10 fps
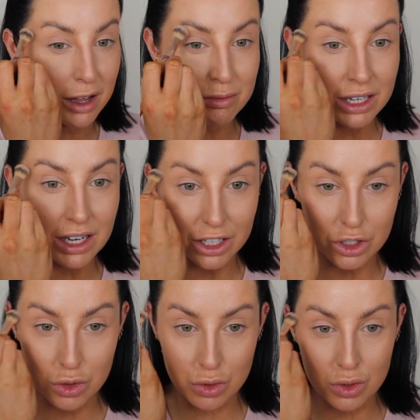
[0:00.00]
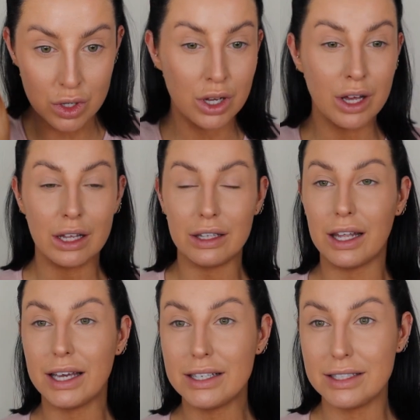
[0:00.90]
I mean, I do
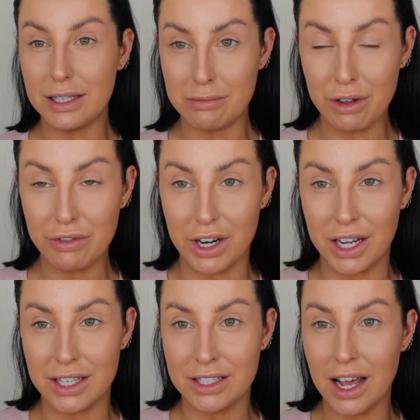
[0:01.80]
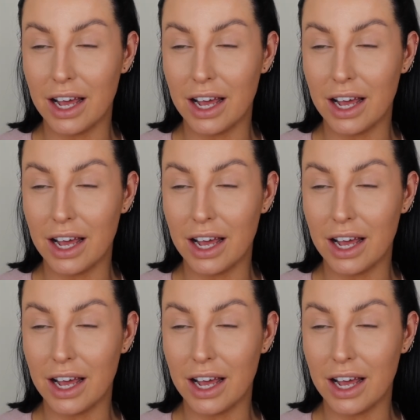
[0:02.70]
like seeing my friends.